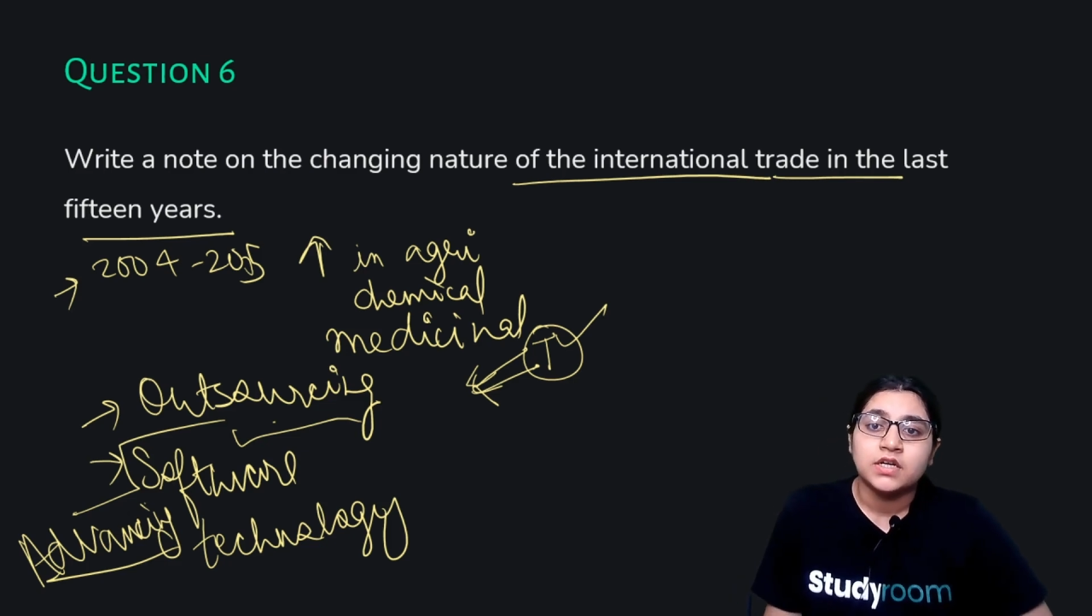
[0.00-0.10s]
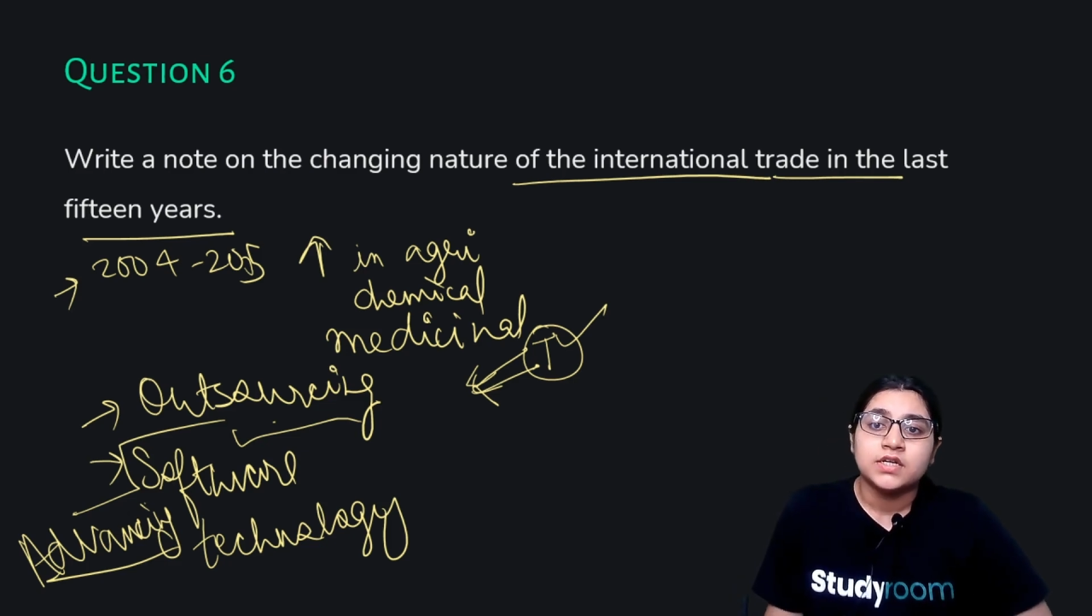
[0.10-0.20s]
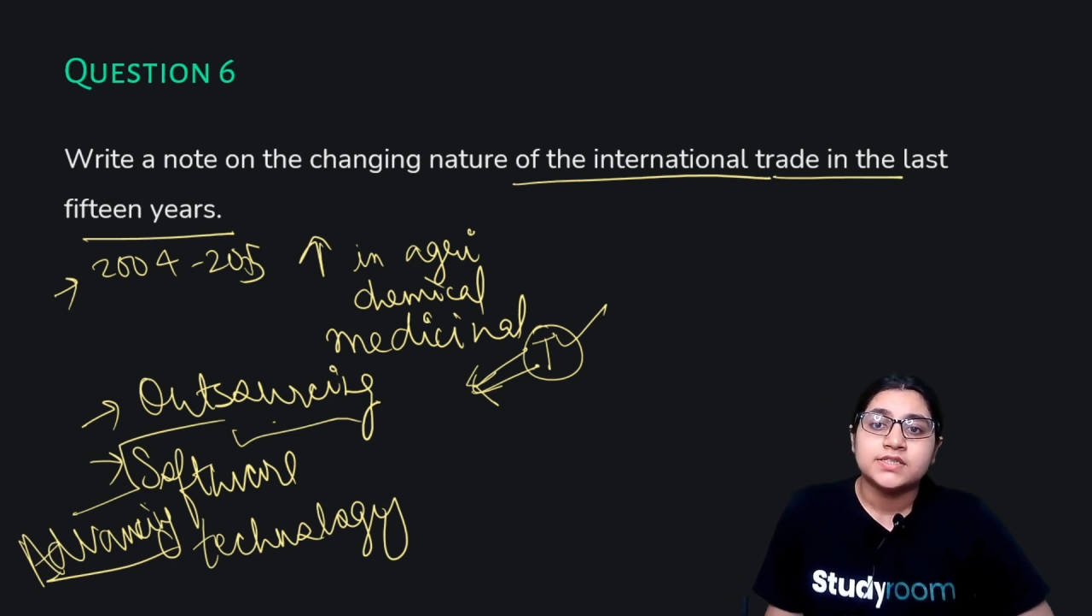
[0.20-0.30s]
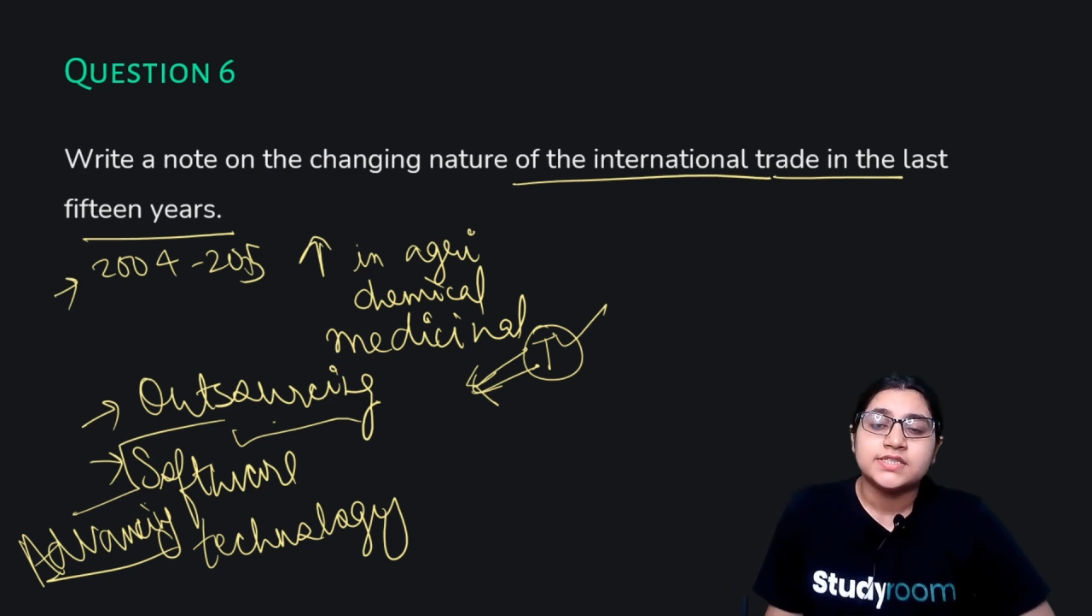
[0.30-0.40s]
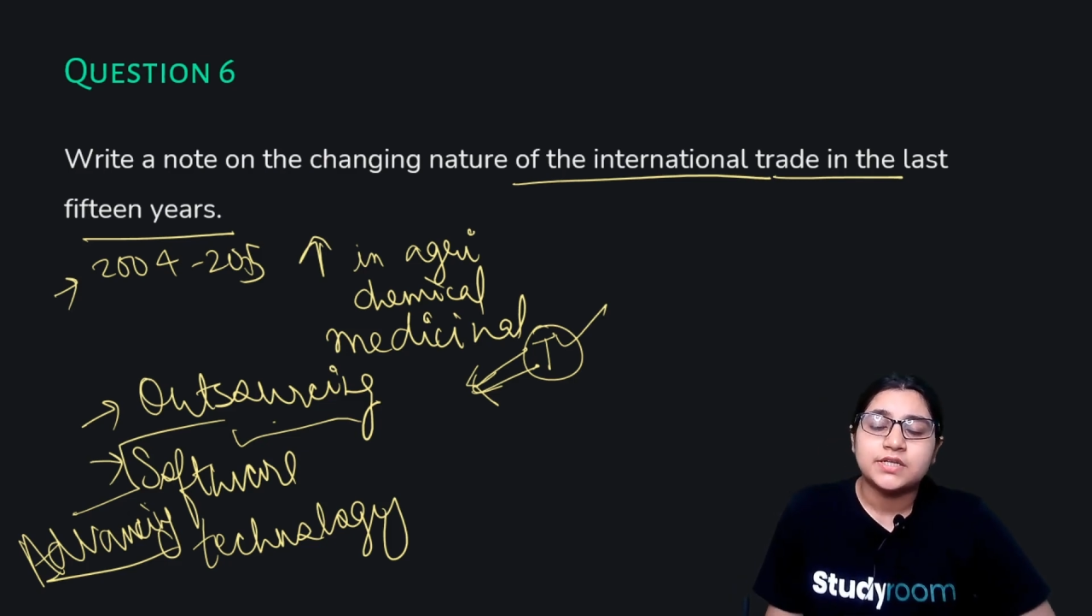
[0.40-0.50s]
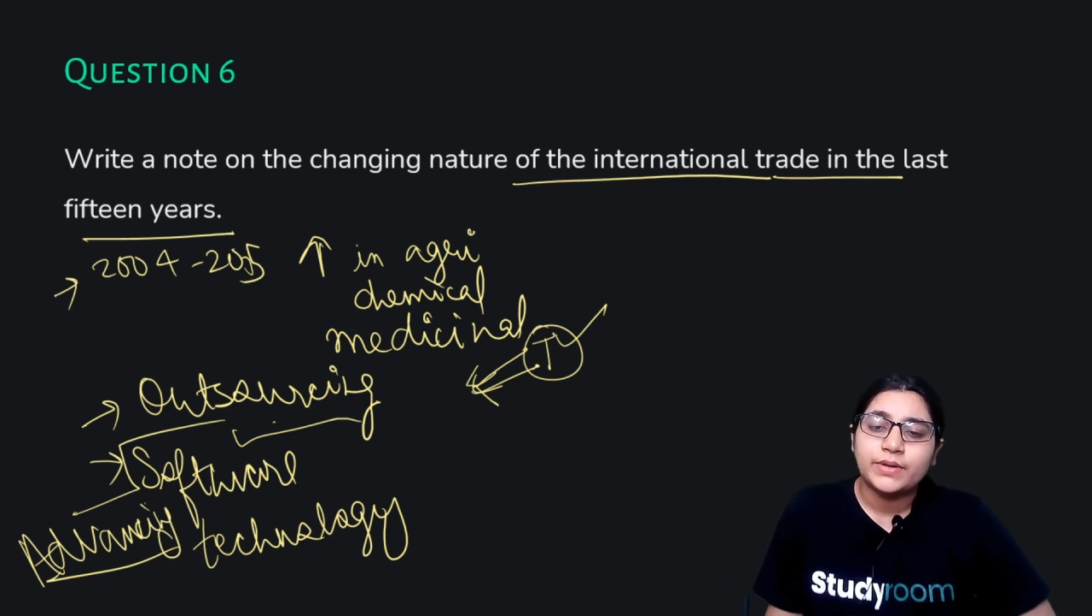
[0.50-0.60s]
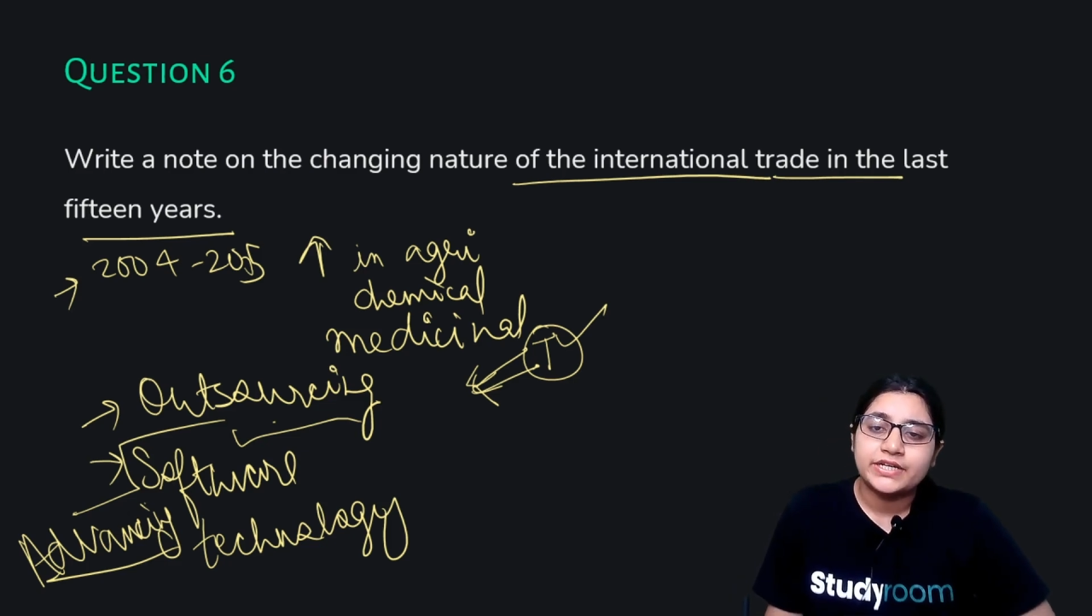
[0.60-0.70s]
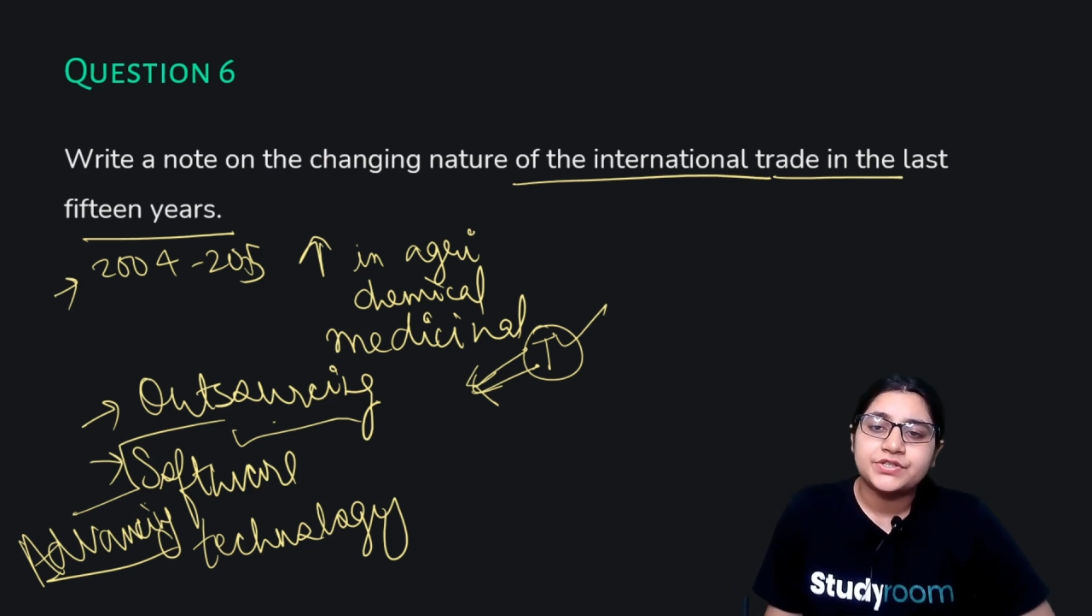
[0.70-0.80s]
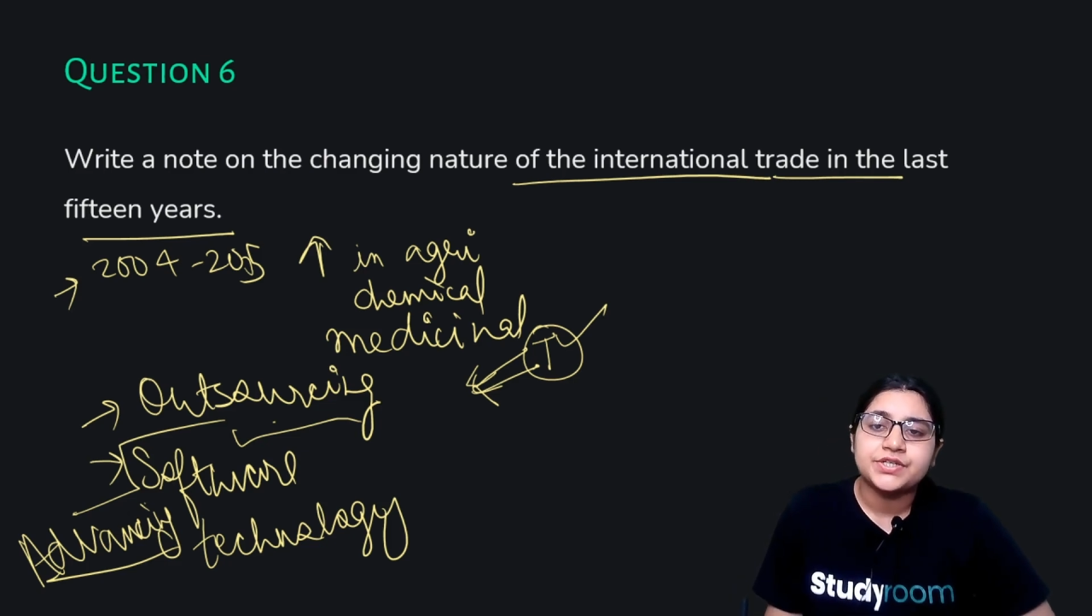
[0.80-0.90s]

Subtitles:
situated